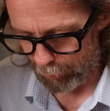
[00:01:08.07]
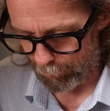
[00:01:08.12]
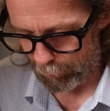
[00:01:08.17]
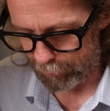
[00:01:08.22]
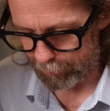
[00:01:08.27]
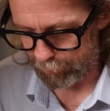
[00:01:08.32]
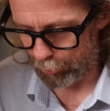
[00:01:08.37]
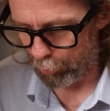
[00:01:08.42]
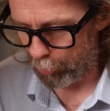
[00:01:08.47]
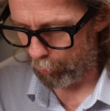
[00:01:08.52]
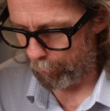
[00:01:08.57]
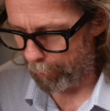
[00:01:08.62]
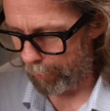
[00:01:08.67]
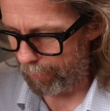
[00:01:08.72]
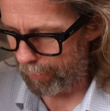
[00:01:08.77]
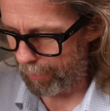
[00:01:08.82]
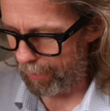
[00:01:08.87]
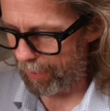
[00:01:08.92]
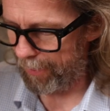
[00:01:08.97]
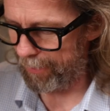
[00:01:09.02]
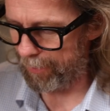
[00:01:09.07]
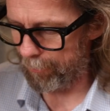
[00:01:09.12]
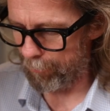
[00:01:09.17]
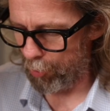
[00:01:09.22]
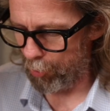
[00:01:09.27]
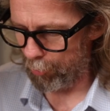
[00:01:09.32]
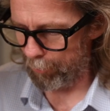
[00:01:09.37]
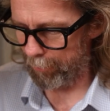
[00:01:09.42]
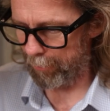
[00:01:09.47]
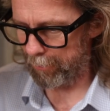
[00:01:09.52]
but we'll talk about that in a
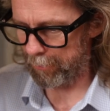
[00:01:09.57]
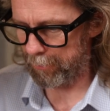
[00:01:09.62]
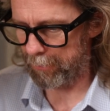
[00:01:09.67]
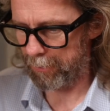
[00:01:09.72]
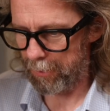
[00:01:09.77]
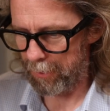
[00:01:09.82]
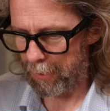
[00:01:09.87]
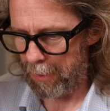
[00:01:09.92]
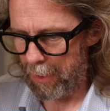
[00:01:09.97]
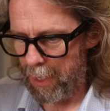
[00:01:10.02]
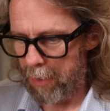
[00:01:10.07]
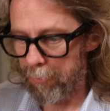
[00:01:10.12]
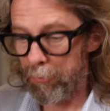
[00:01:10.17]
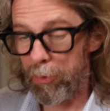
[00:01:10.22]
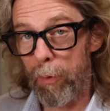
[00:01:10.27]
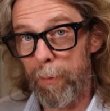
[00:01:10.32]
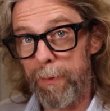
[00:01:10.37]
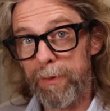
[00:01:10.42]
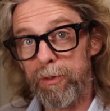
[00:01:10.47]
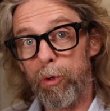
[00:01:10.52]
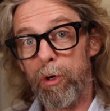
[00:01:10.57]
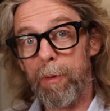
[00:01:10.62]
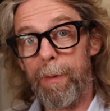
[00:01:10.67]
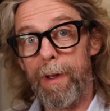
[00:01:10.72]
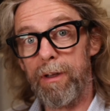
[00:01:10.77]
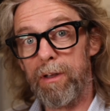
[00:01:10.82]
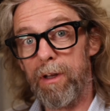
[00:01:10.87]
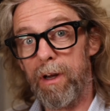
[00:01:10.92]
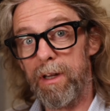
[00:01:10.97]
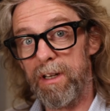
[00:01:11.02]
moment. But when we talk
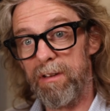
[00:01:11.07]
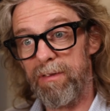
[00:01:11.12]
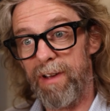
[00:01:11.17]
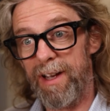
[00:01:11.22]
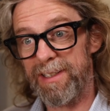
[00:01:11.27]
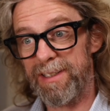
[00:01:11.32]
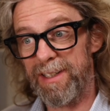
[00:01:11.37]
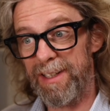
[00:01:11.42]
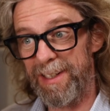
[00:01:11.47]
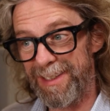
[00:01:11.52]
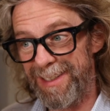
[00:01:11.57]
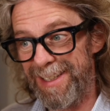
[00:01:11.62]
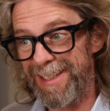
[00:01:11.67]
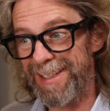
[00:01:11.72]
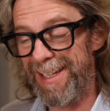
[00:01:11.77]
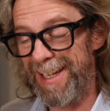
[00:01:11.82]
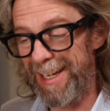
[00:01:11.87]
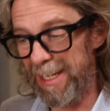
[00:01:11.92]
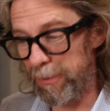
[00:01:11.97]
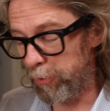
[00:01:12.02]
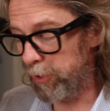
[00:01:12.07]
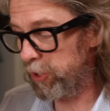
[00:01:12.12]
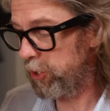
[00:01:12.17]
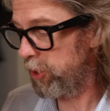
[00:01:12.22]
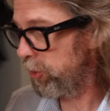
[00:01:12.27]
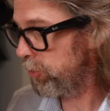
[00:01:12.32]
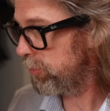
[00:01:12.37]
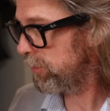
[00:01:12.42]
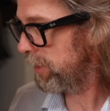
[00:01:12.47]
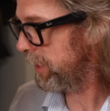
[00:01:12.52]
about cardiovascular disease, we're
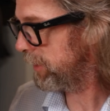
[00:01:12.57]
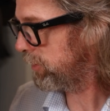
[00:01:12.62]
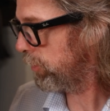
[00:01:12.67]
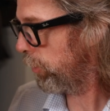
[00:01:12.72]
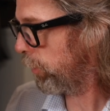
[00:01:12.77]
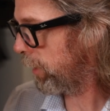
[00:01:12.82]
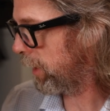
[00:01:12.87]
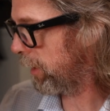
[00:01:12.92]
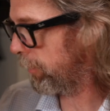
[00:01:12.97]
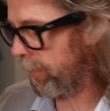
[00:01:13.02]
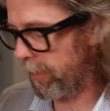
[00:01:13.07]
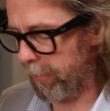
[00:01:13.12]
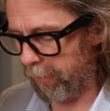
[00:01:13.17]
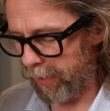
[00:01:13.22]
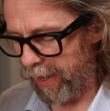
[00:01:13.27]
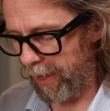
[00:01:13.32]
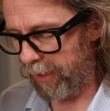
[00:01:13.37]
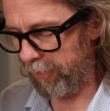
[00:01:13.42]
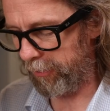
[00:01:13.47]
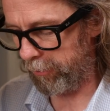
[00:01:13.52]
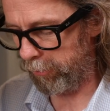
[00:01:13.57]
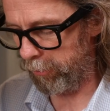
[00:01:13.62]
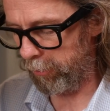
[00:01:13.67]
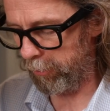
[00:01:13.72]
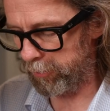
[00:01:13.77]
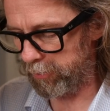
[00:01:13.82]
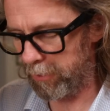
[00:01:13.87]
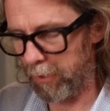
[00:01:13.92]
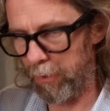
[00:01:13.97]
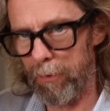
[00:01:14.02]
usually talking about
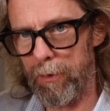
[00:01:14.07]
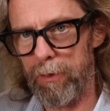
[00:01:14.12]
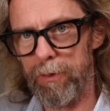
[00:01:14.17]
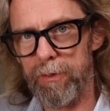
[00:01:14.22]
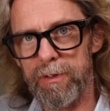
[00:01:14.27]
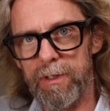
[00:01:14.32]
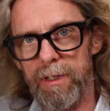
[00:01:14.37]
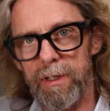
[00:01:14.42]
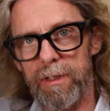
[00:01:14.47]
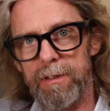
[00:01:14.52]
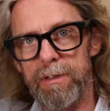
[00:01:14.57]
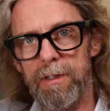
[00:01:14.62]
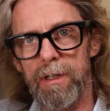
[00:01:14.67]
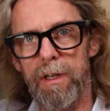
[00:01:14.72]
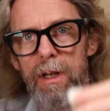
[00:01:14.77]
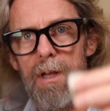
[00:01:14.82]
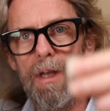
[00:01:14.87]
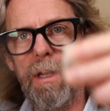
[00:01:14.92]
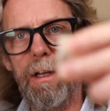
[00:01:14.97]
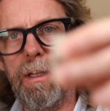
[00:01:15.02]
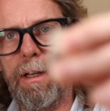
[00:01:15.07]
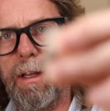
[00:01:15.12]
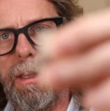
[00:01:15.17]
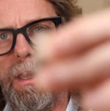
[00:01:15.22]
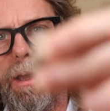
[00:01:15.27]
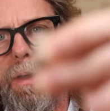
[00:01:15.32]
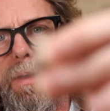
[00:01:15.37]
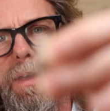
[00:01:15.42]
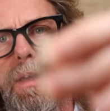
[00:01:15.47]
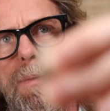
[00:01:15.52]
atherosclerosis. Look at
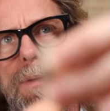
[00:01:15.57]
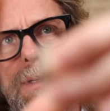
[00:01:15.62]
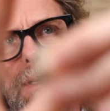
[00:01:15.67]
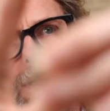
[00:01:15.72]
that, there